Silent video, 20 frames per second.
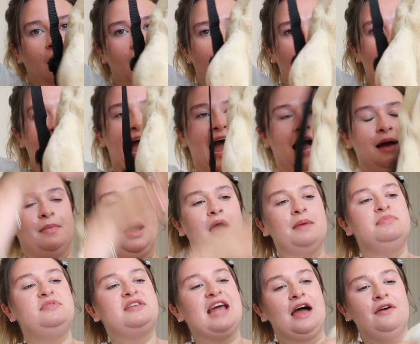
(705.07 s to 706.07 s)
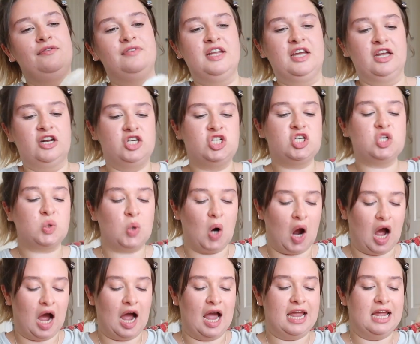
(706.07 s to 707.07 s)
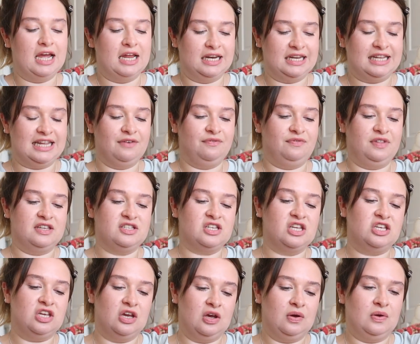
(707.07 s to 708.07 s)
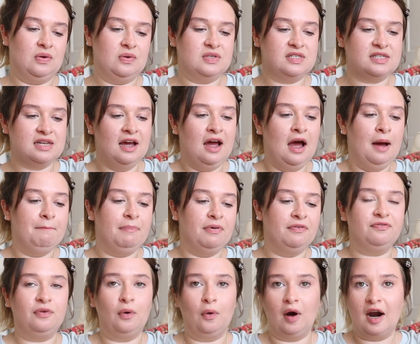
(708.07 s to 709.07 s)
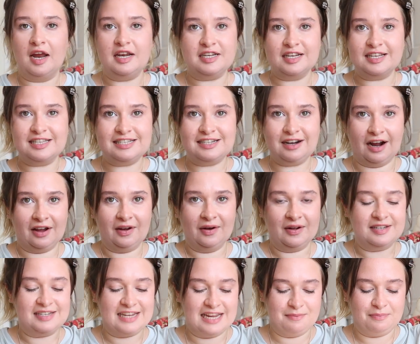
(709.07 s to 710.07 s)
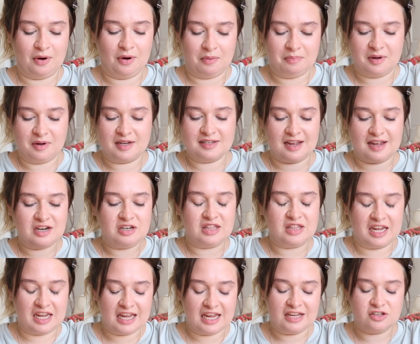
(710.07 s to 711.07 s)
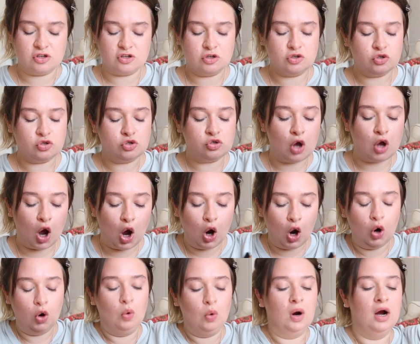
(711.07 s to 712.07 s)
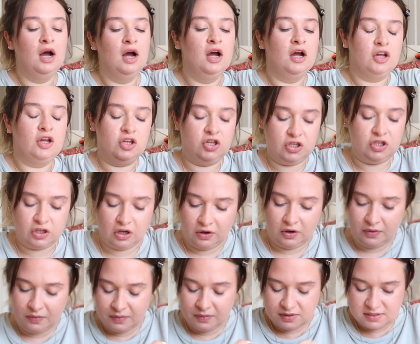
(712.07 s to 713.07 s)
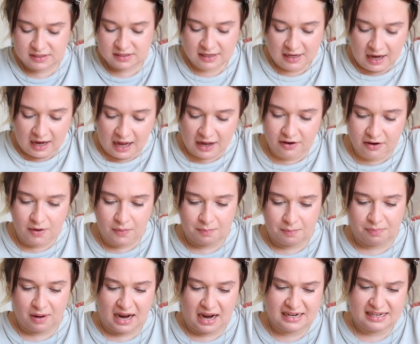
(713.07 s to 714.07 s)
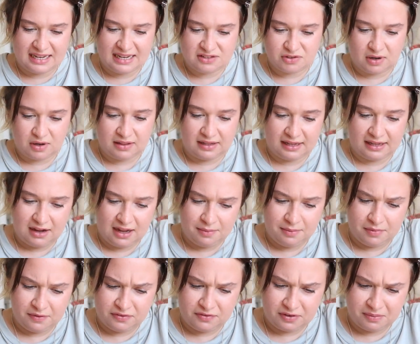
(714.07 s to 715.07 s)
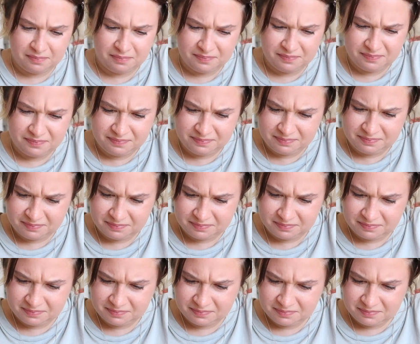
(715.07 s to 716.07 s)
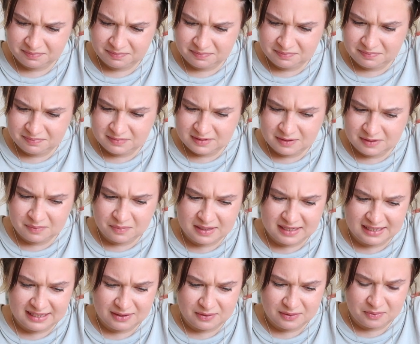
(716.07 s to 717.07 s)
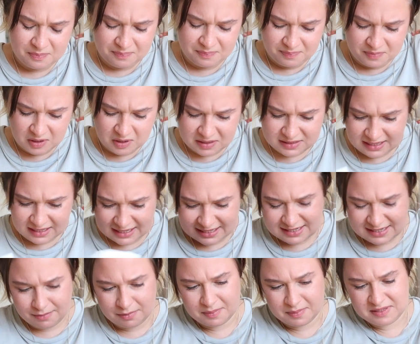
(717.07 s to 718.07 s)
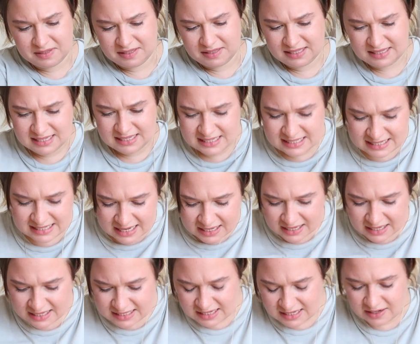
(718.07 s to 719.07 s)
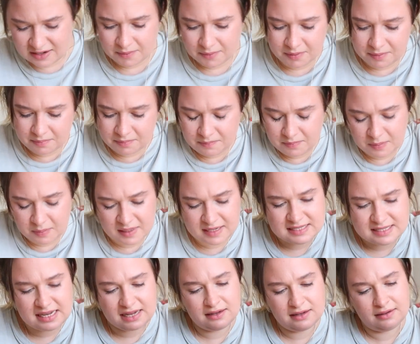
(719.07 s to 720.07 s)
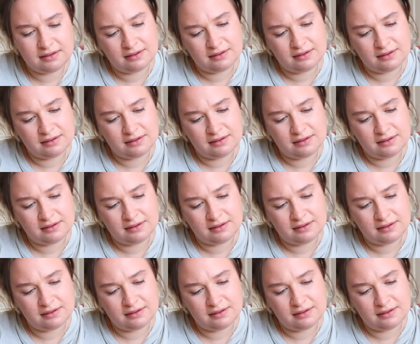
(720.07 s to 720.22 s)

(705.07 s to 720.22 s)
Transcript: I'm definitely gonna try and give this a use before I just chuck it on Depop, because I think it is so cute. I don't know what brand it is or anything. It came with some weird little, looks like someone was stickers. I don't know what is it.